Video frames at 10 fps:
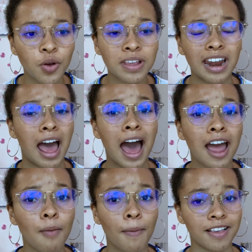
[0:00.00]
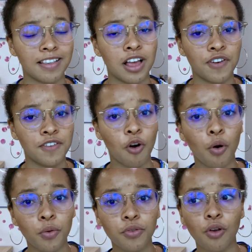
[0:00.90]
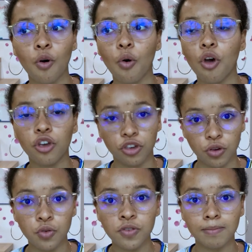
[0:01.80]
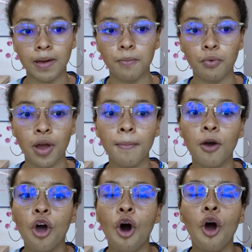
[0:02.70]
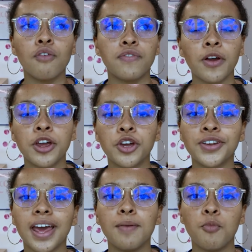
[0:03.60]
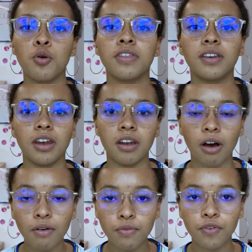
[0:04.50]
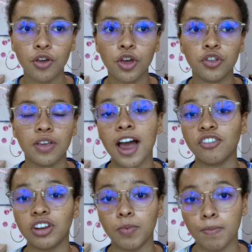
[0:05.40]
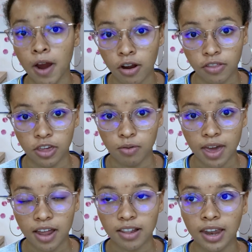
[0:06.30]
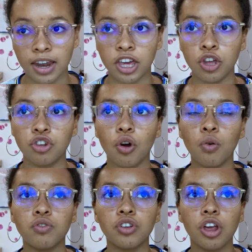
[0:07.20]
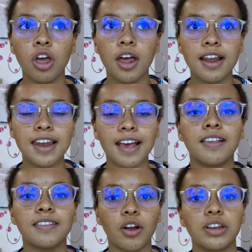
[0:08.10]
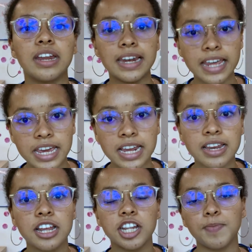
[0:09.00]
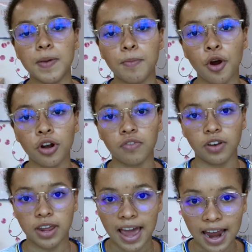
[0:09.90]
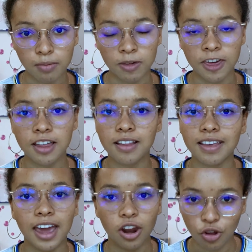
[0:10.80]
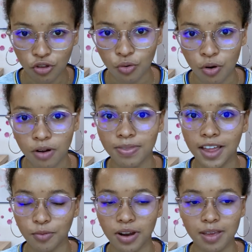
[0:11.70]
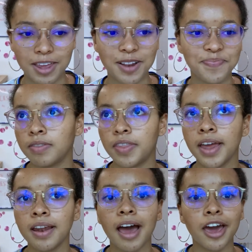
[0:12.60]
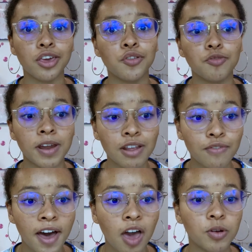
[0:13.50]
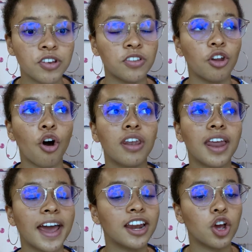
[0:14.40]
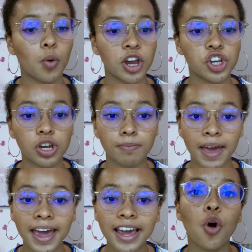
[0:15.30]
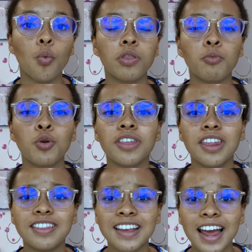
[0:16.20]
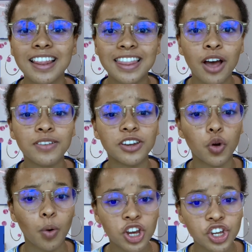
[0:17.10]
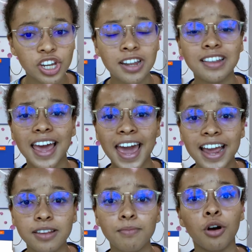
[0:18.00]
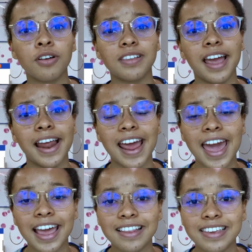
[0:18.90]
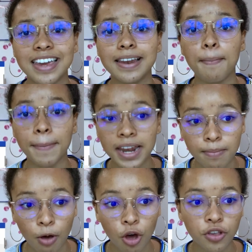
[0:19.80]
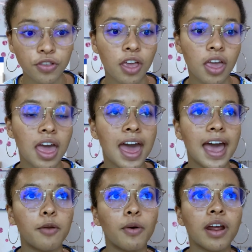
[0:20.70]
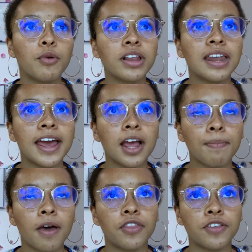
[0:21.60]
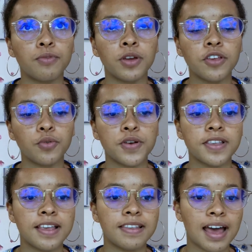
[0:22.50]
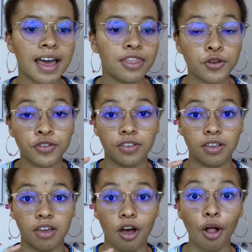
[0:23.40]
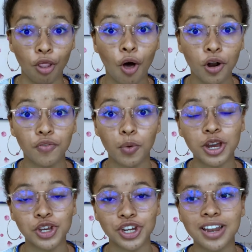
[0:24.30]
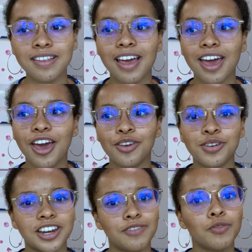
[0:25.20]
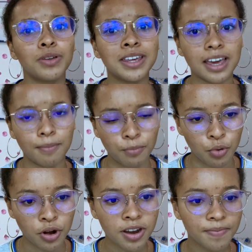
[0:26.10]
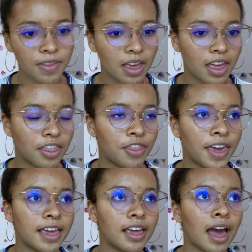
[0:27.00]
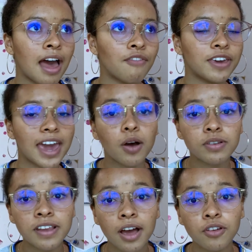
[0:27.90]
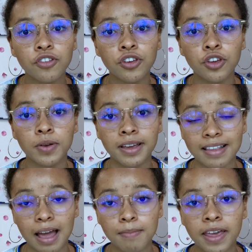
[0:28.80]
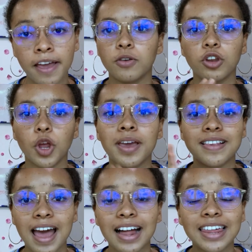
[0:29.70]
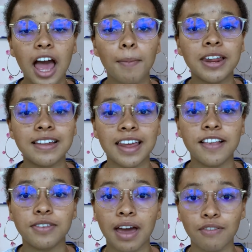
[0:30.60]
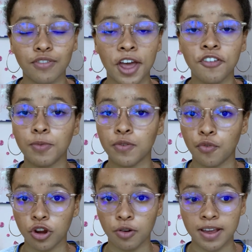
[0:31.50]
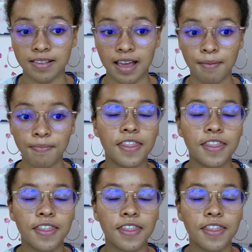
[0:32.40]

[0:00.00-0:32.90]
that I myself have also used in my prep are very good and more than enough to actually prepare the UCAT. Like, you don't necessarily need to be part of an academy to get a good score. That's what I mean. Then I used Medify, which is an online question bank with more than 10,000 questions, 8 mocks, and 18 mini mocks. And what I really like about this resource is that there's a lot of questions. You can never really get bored. They have a countdown to your exam day, so you know exactly how many days you have left before your exam.